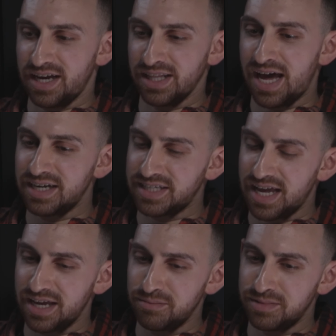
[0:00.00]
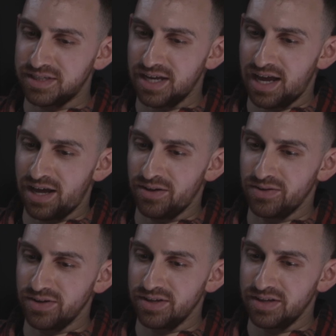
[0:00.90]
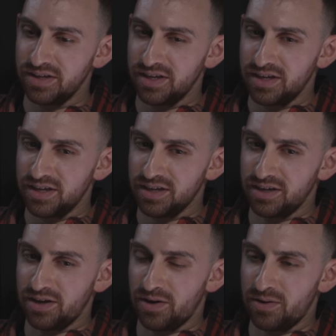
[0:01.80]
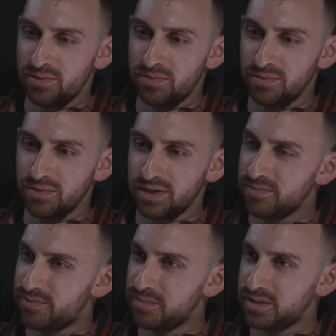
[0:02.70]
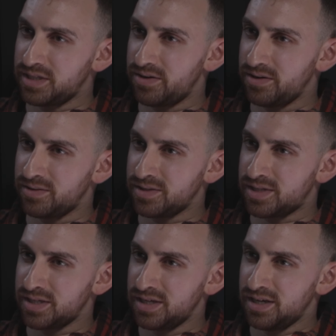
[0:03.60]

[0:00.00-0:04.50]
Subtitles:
a lot of times I'll go looking for materials,